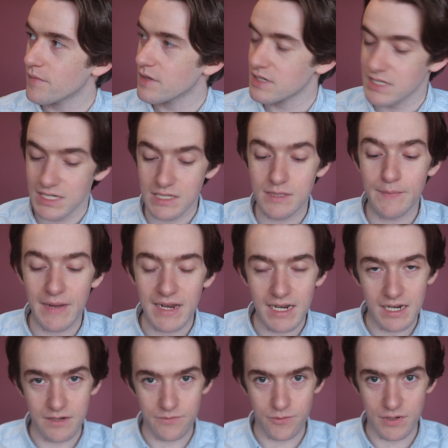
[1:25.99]
She's made
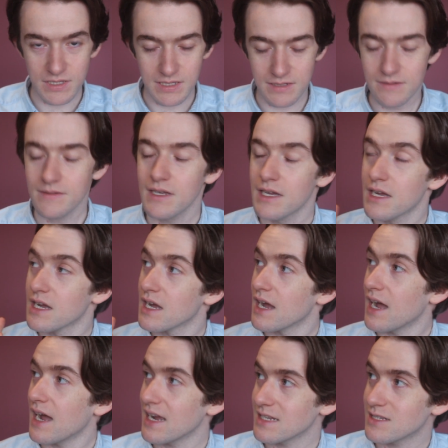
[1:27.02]
out of resin.
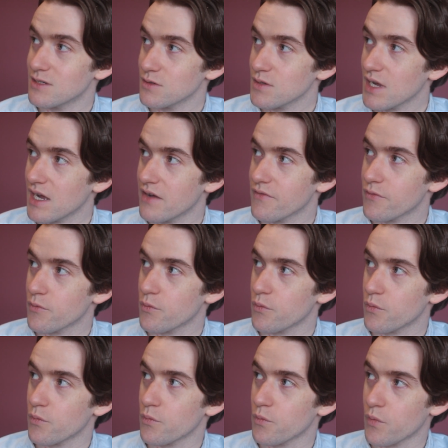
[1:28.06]
I do have
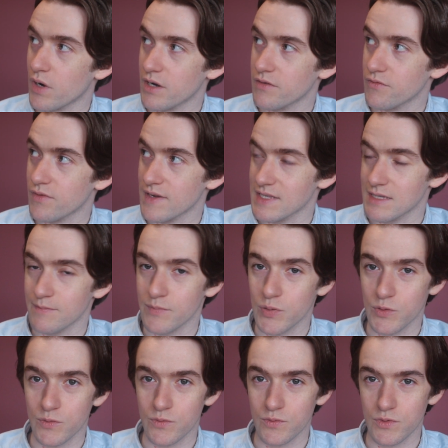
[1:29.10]
one resin
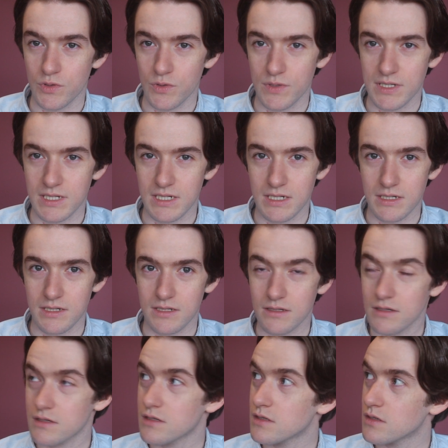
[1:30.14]
ball jointed
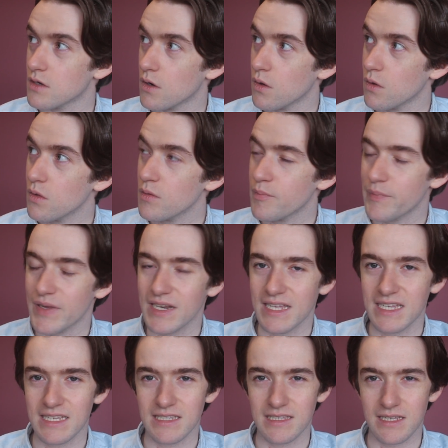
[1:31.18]
doll, but
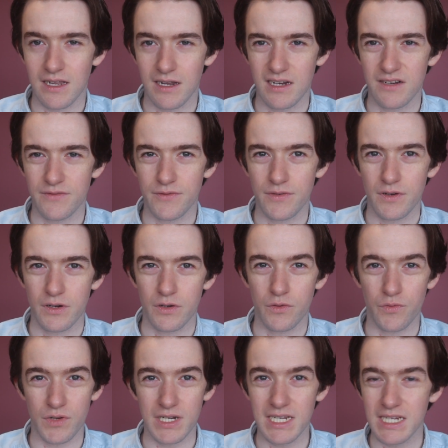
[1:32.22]
he's kind of
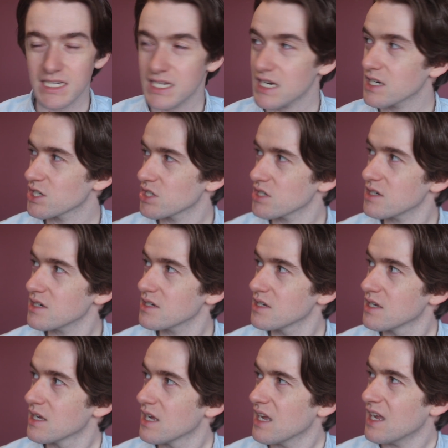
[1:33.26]
gritty in texture.
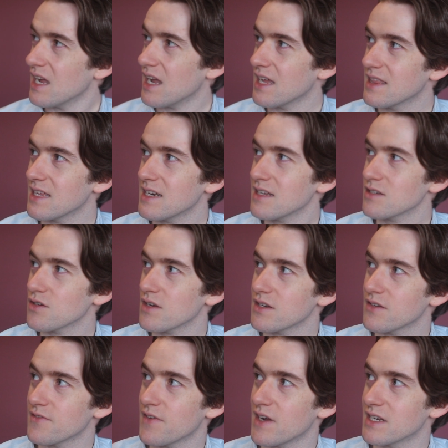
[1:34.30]
And then I
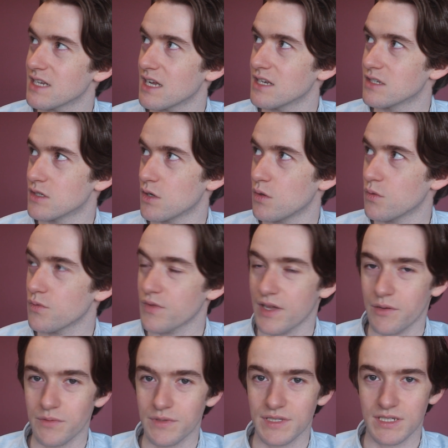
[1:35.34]
tried to find a doll
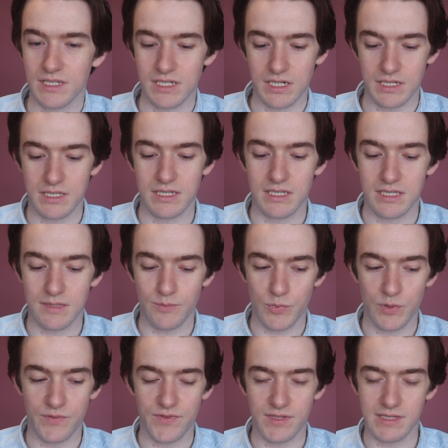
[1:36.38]
that was just as
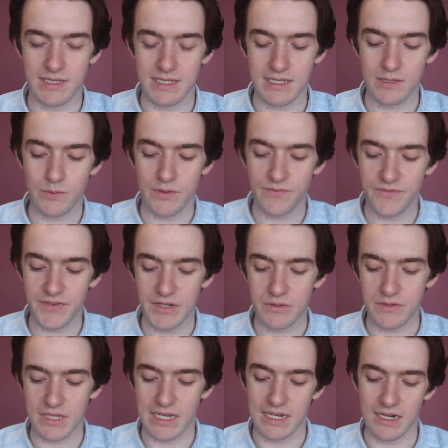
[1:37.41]
smooth as this one
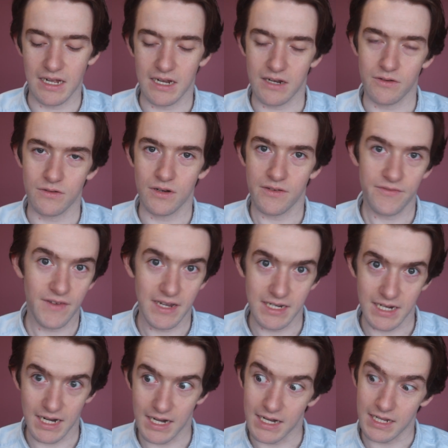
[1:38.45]
felt, and I could not
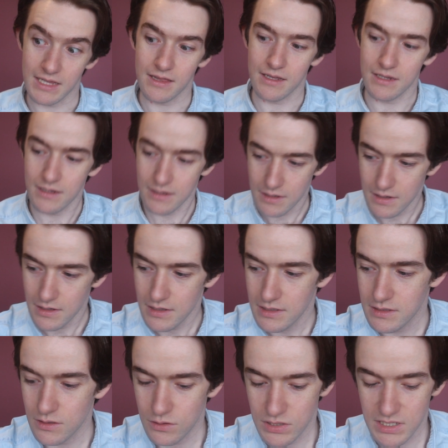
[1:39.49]
find anything.
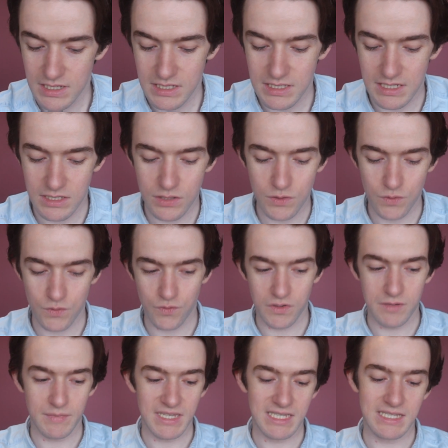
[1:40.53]
So she is
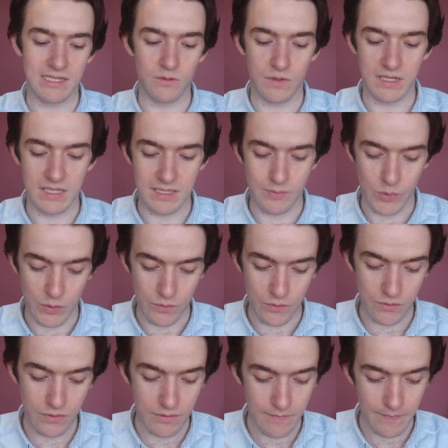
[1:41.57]
extremely silky smooth.